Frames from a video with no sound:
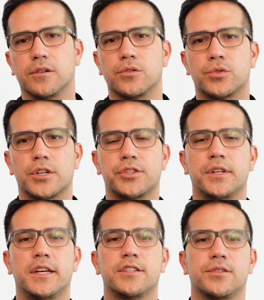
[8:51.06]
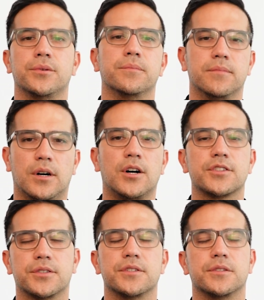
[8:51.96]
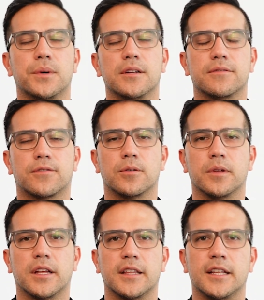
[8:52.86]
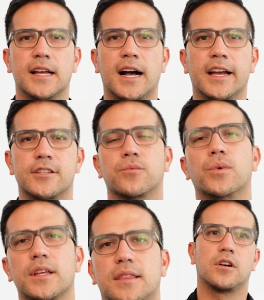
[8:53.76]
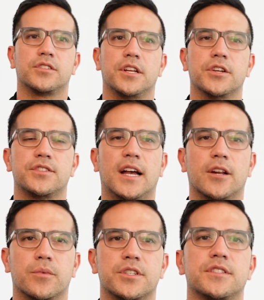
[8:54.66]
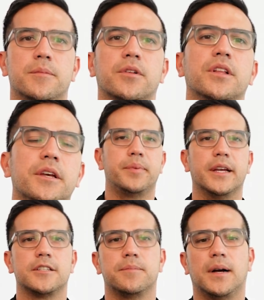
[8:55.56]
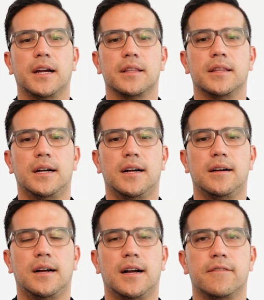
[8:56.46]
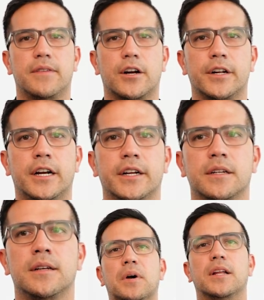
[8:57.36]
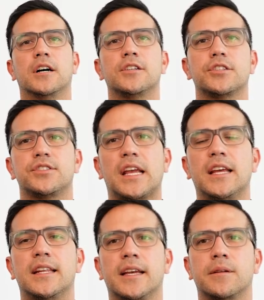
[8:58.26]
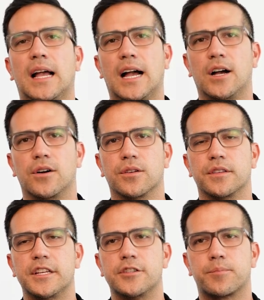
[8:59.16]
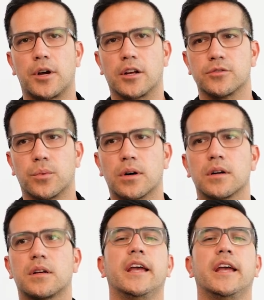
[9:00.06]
nutritionist, who also is the one formulating the diets with coccidiostat, which is typically picked by the veterinarian. But understanding how these products work